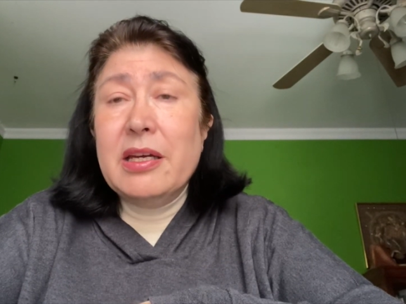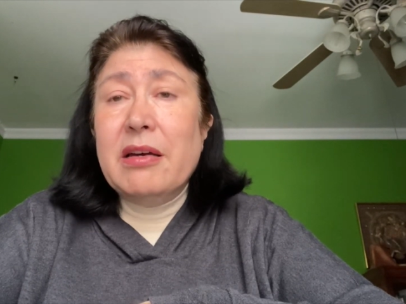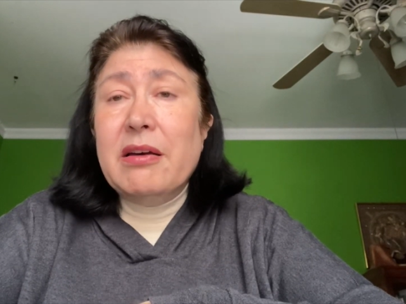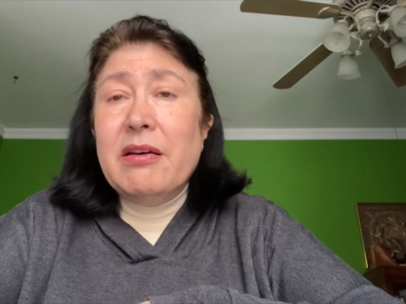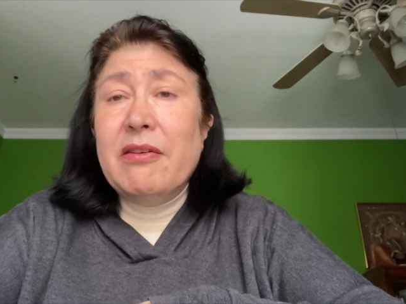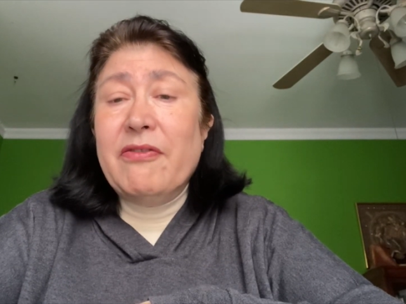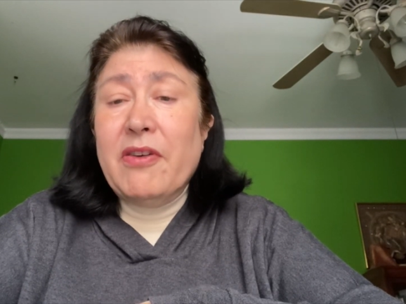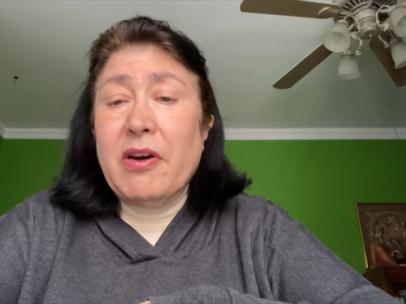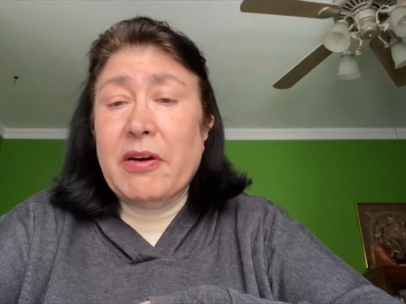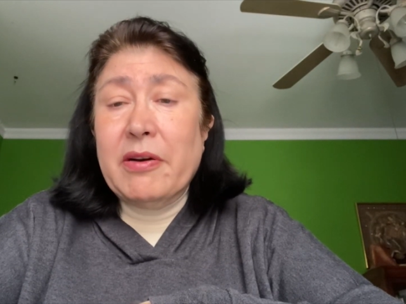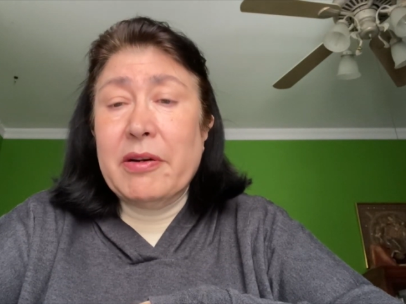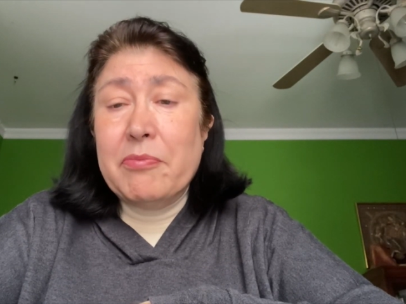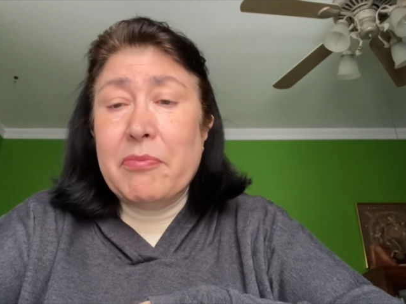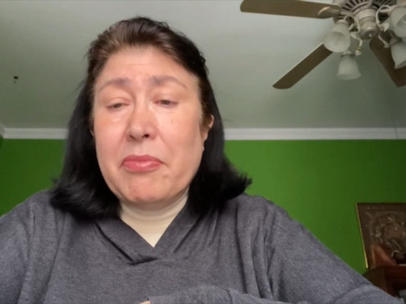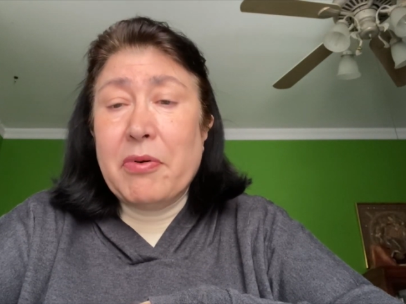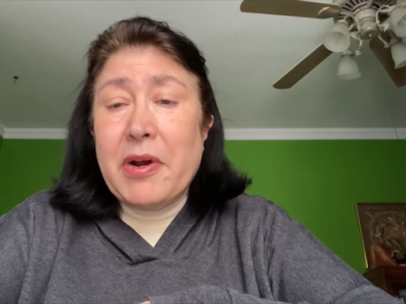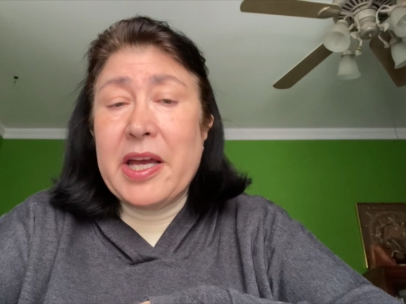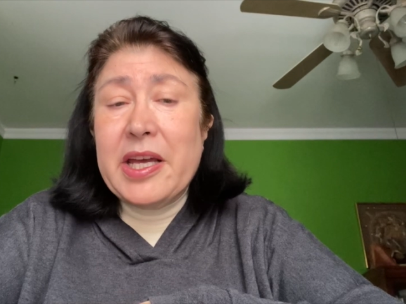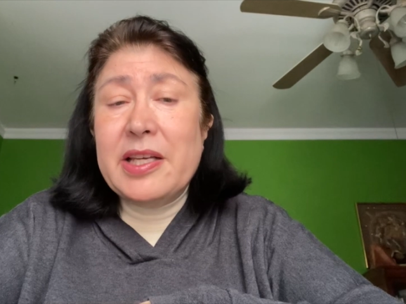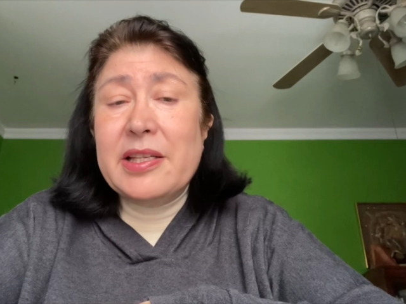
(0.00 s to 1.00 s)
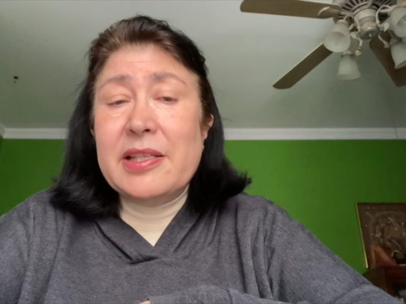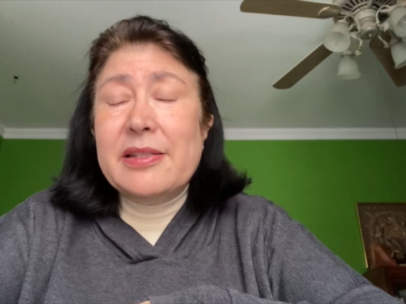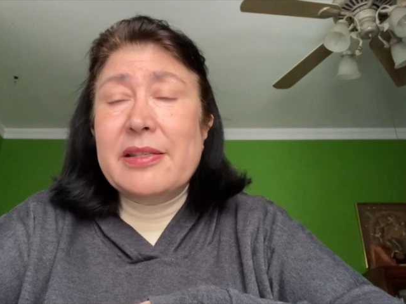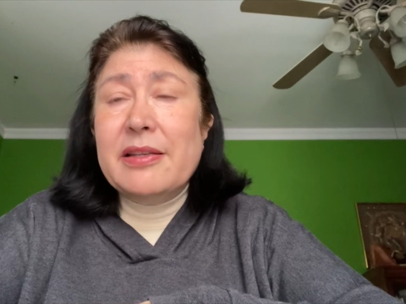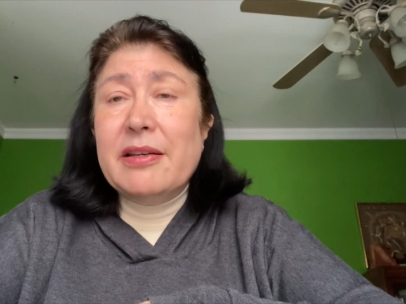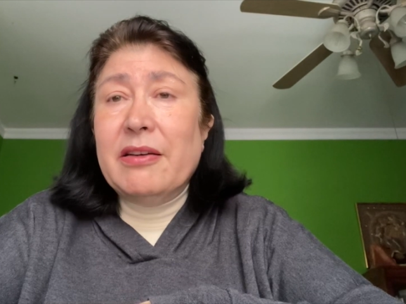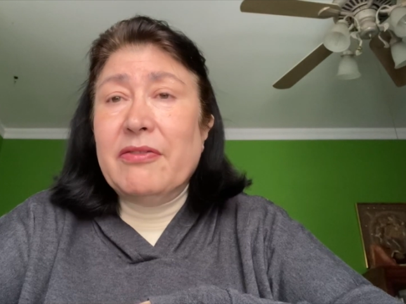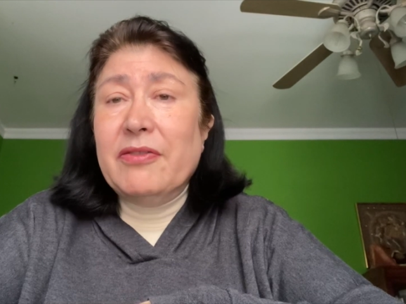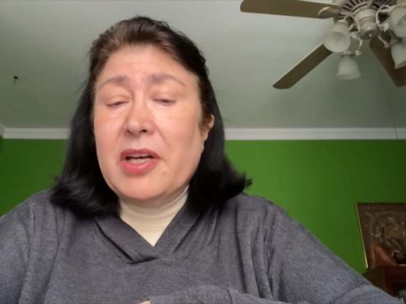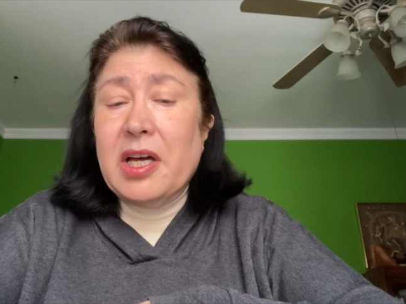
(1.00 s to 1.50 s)
of our embrace
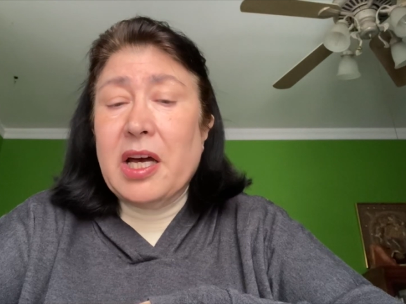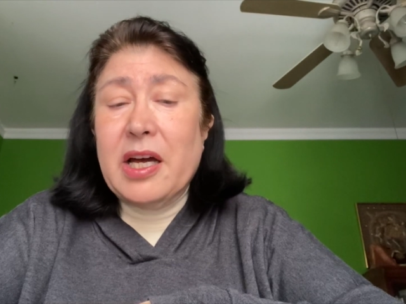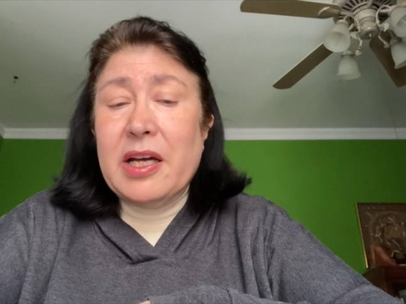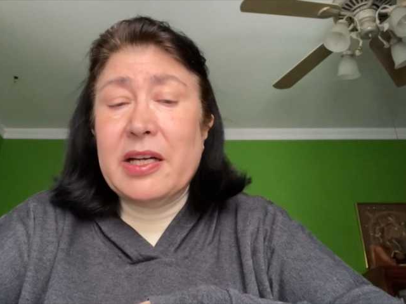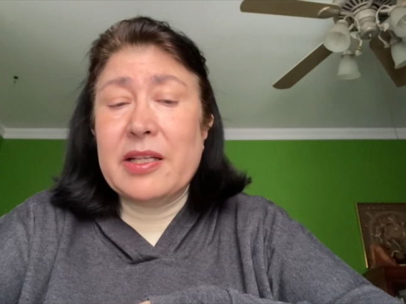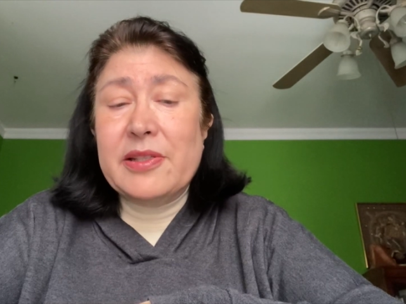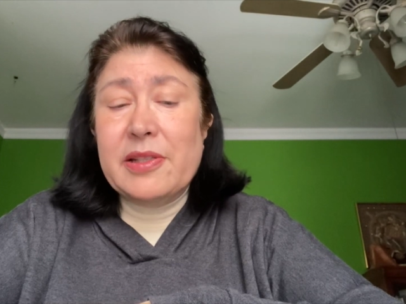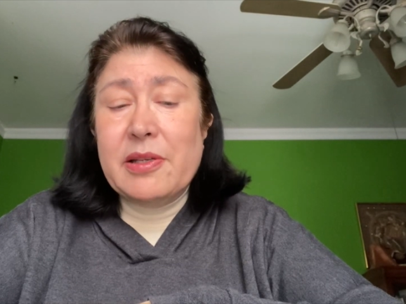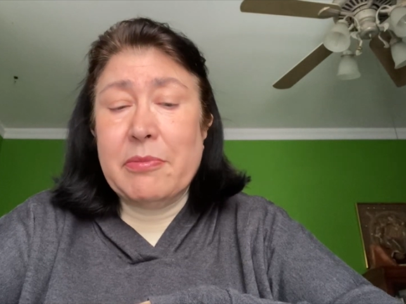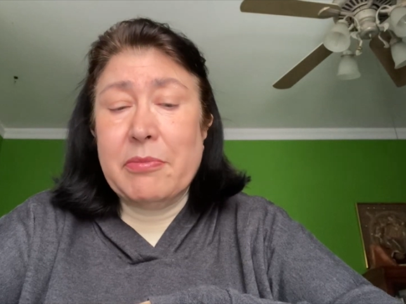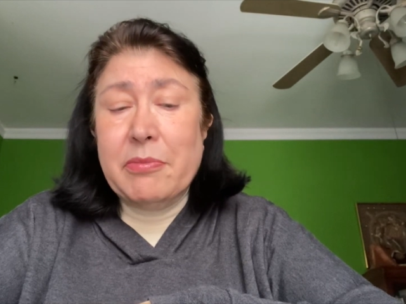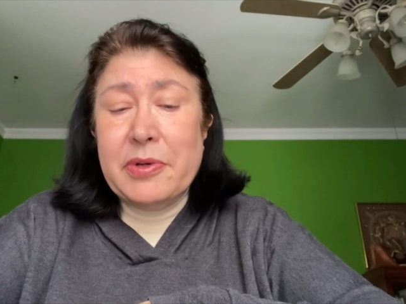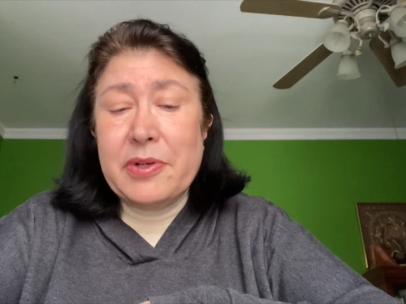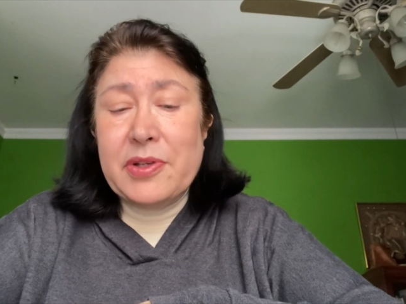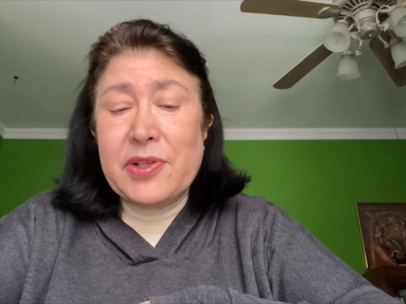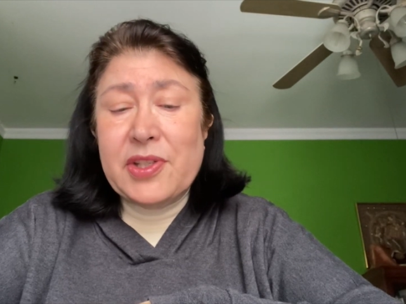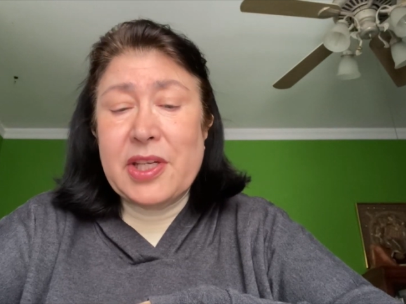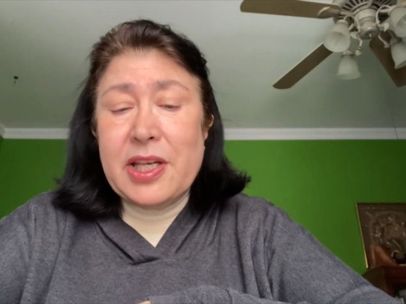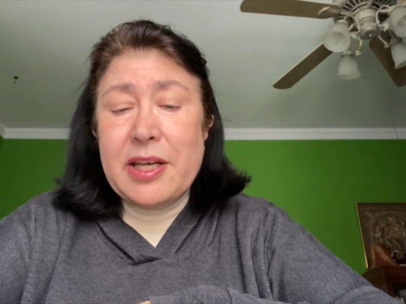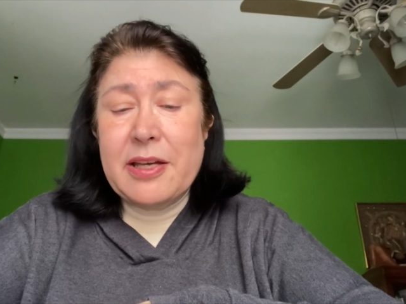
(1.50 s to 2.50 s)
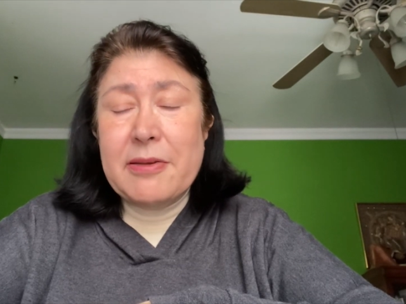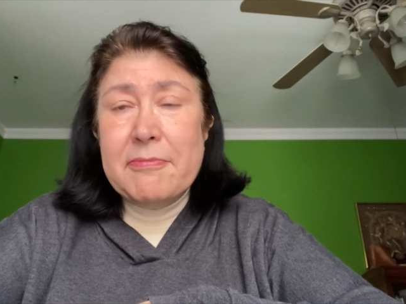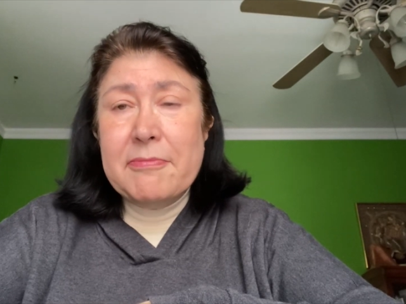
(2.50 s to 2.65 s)
of God's mercy.